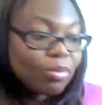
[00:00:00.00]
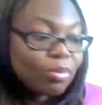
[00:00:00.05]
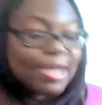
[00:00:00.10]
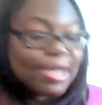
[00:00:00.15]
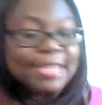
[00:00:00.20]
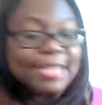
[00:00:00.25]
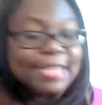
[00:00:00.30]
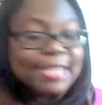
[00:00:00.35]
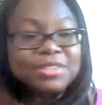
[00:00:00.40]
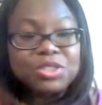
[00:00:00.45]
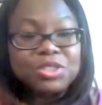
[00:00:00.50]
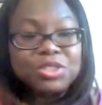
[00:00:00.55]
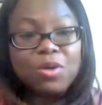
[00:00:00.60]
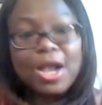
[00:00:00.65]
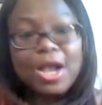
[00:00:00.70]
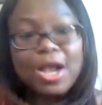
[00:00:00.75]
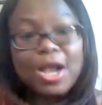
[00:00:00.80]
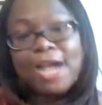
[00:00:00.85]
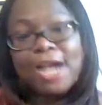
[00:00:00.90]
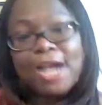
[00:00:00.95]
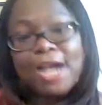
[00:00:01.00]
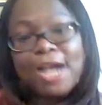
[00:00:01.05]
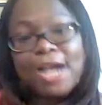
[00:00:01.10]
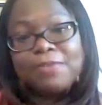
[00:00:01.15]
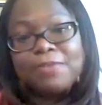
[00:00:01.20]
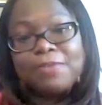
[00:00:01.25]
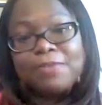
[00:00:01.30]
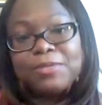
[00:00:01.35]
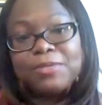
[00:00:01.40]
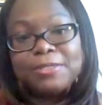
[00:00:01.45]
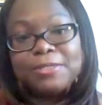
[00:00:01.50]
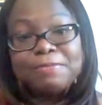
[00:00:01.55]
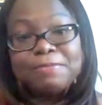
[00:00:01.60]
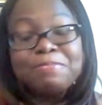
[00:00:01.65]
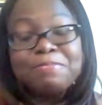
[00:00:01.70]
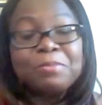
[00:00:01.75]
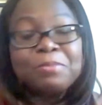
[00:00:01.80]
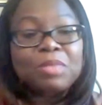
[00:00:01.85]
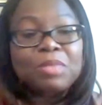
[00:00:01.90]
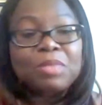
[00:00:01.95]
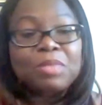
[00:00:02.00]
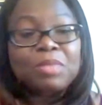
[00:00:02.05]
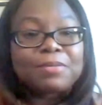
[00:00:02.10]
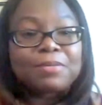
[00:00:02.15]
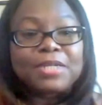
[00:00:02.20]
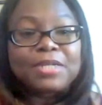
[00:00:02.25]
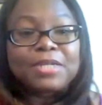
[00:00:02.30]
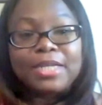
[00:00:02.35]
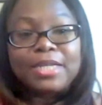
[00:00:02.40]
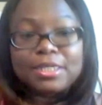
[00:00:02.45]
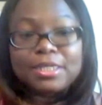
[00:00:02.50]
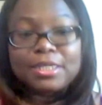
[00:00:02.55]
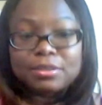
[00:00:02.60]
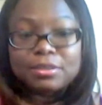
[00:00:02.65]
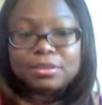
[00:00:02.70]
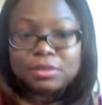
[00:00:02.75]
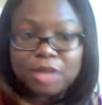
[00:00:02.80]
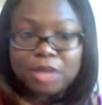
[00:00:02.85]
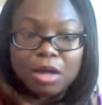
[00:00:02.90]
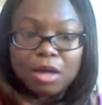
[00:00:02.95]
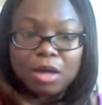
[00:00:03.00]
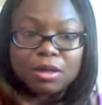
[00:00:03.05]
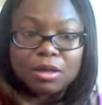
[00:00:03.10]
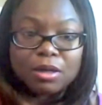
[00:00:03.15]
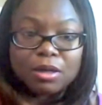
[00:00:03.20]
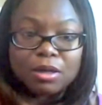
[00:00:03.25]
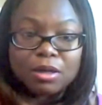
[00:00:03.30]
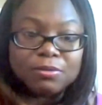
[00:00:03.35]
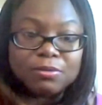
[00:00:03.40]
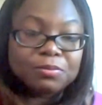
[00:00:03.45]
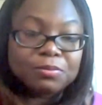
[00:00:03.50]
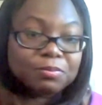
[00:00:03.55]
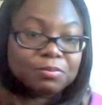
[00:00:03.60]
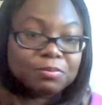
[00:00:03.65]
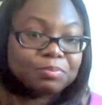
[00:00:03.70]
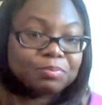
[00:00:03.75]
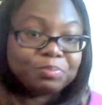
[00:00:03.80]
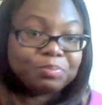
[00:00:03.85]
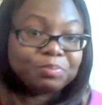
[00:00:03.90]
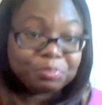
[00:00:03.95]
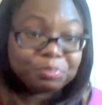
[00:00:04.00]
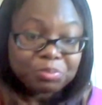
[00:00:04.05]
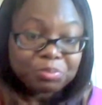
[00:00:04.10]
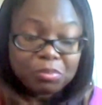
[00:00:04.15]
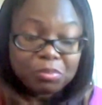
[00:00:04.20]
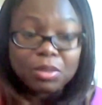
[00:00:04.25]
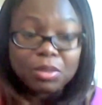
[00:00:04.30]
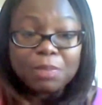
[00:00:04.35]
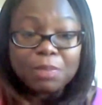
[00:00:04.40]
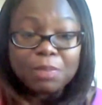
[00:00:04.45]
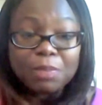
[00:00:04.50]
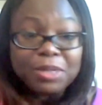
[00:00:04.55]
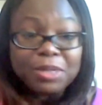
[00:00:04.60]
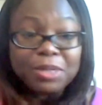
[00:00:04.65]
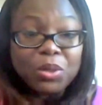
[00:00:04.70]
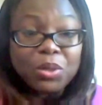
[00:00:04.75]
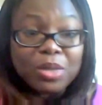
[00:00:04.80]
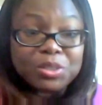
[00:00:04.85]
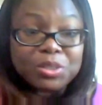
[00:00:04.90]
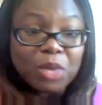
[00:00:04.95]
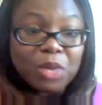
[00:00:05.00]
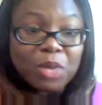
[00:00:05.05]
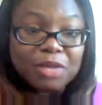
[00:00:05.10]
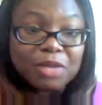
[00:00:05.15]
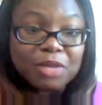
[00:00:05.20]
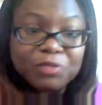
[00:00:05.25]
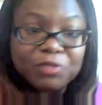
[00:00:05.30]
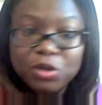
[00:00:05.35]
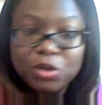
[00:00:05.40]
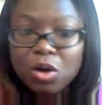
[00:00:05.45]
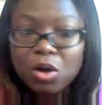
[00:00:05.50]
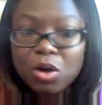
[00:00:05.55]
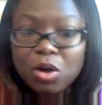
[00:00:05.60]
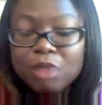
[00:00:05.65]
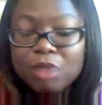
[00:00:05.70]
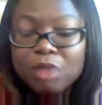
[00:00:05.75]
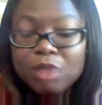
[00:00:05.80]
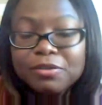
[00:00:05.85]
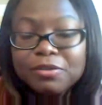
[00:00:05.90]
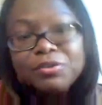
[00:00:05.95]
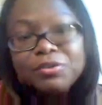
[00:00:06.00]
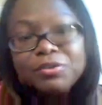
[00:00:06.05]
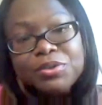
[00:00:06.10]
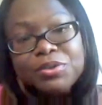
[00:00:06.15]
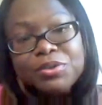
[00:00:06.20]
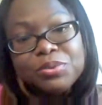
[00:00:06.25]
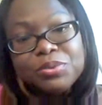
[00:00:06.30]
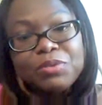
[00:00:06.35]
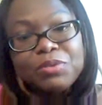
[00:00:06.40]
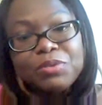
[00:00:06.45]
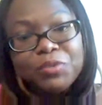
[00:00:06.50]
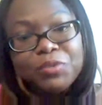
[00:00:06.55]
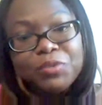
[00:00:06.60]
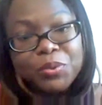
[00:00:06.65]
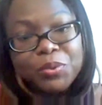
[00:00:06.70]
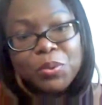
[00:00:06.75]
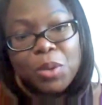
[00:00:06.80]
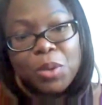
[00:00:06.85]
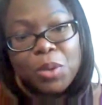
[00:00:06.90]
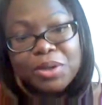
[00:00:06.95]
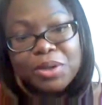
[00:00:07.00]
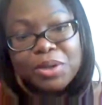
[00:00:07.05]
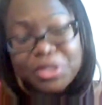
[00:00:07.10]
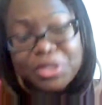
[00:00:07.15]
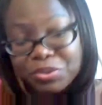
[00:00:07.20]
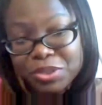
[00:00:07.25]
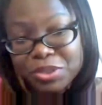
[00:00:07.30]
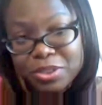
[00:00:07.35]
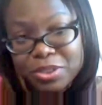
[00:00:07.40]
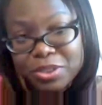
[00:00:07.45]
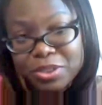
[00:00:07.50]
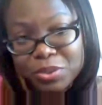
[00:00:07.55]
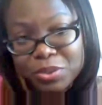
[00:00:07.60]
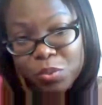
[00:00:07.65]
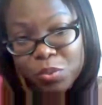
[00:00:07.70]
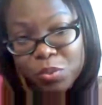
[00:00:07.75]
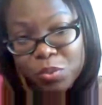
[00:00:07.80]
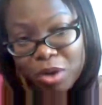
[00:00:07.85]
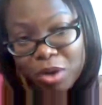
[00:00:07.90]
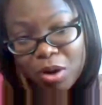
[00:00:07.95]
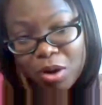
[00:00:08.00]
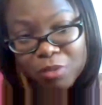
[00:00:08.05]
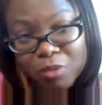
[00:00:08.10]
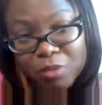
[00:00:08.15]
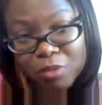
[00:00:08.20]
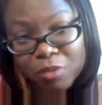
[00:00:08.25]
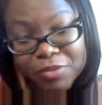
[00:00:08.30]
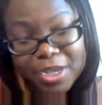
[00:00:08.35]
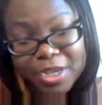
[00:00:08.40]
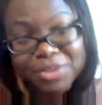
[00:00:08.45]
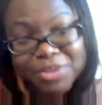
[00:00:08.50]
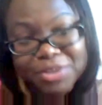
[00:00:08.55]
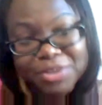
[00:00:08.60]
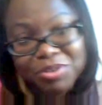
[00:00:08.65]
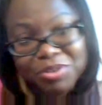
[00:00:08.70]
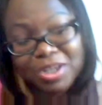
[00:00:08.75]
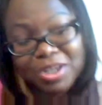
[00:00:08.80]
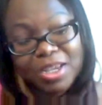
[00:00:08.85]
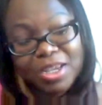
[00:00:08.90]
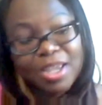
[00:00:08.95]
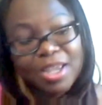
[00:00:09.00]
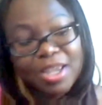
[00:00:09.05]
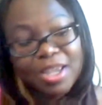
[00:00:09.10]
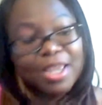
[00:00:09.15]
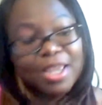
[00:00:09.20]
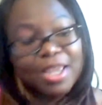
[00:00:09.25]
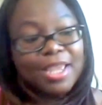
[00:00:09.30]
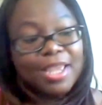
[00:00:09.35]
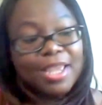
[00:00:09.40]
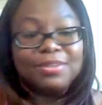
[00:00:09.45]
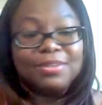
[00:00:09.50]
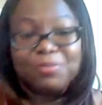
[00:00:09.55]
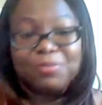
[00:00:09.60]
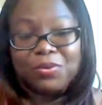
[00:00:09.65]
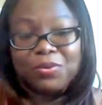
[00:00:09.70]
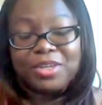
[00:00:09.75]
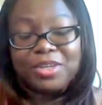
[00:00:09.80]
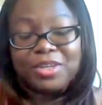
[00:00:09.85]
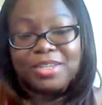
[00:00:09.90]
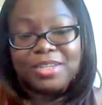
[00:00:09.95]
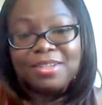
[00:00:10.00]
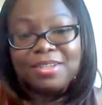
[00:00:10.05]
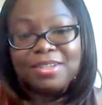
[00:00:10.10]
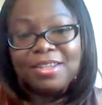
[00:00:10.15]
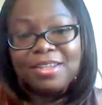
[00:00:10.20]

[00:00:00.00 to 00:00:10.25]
And so I will put a link down below as well for the coffee, for those of you who are interested in what coffee I drink in the morning.